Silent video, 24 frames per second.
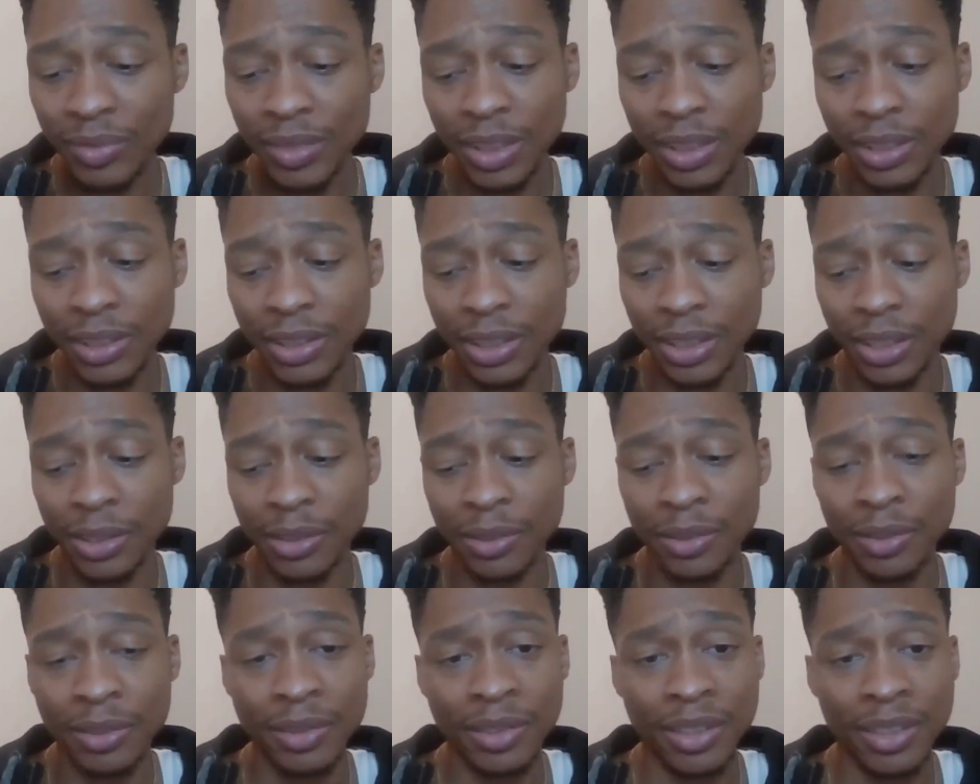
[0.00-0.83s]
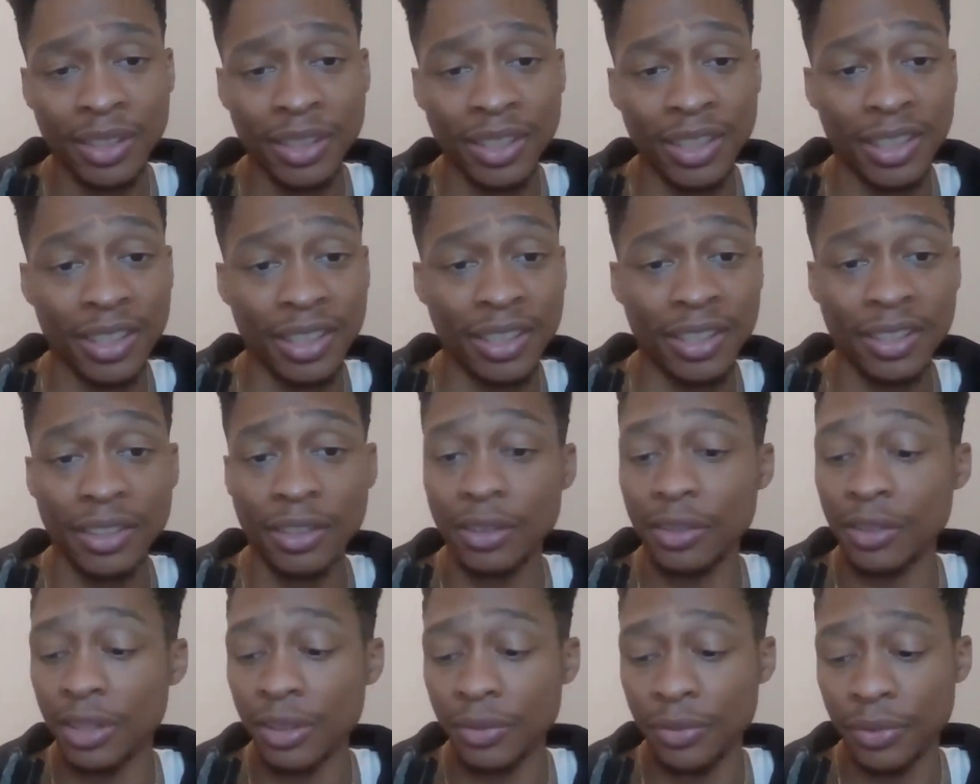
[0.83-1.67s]
you know,
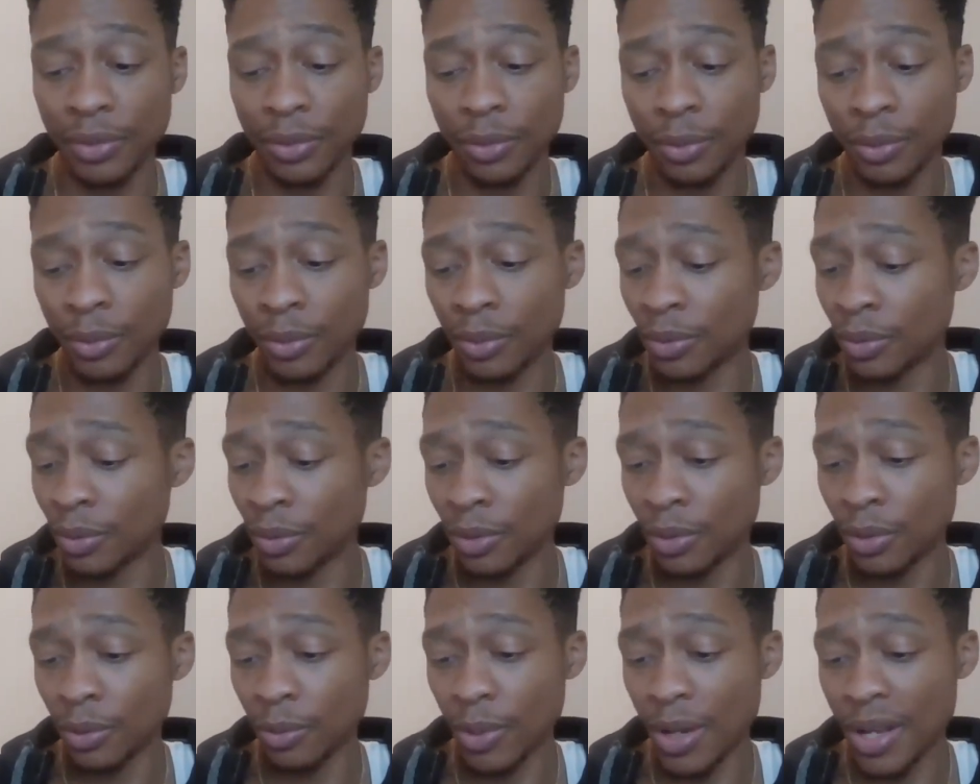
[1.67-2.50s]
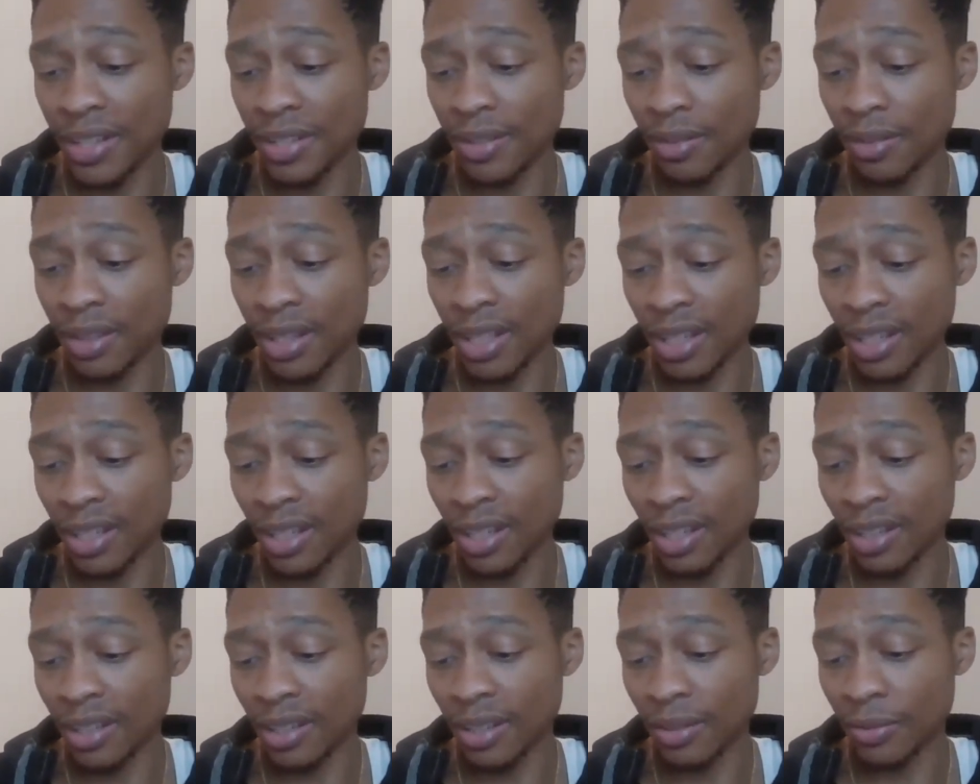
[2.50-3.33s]
the different ways of
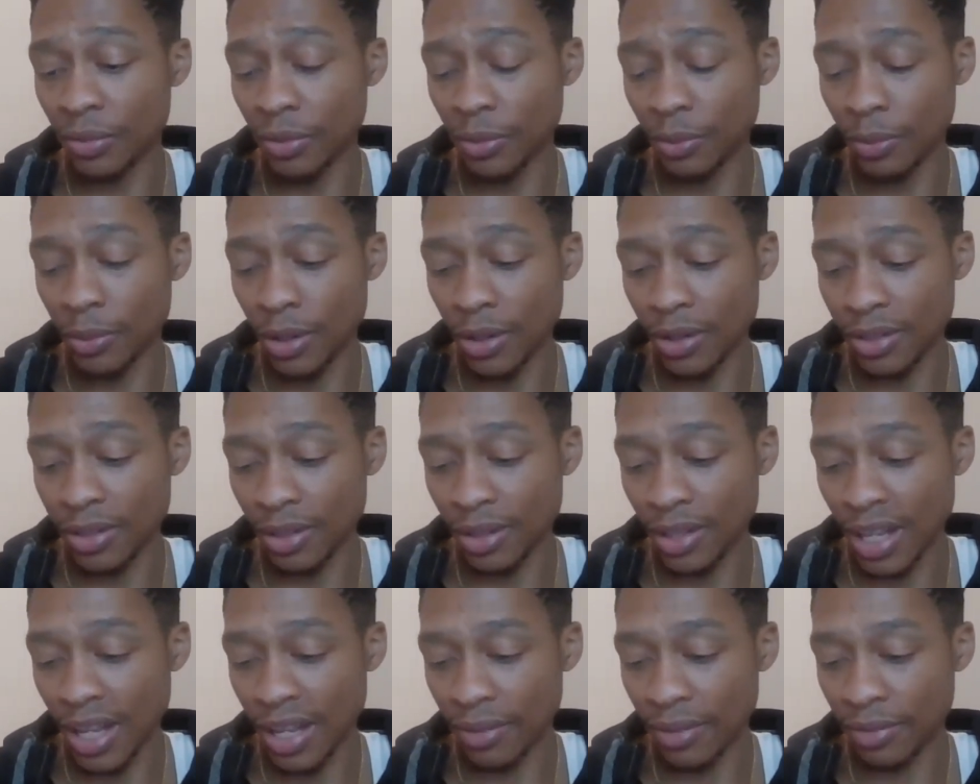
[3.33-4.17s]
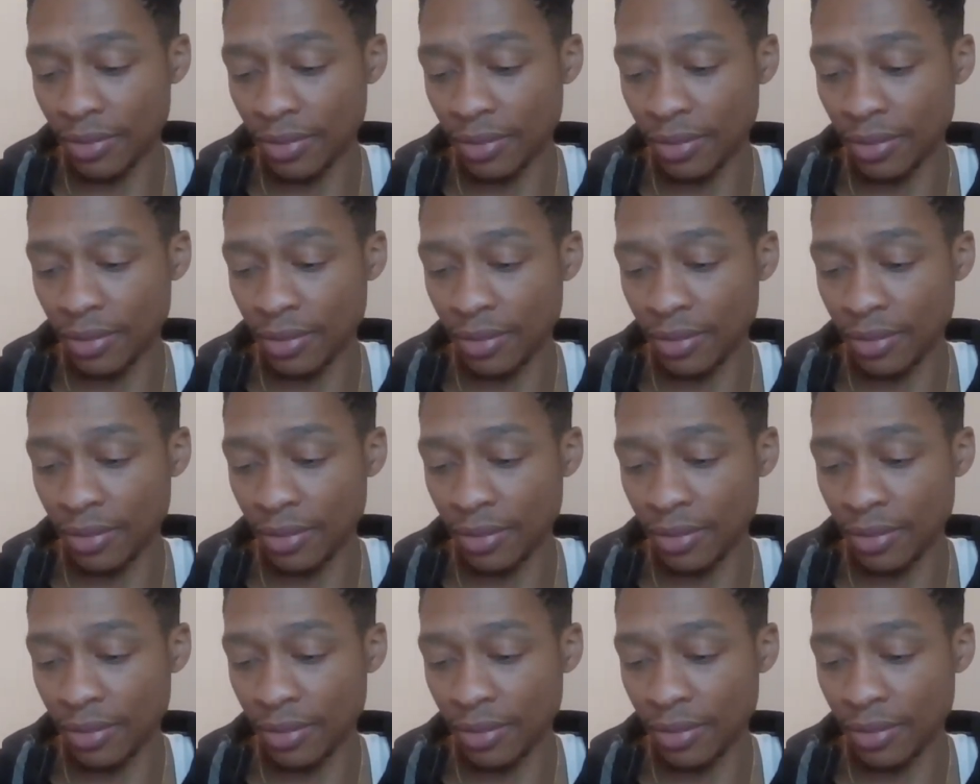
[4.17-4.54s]
thinking, different walks of life.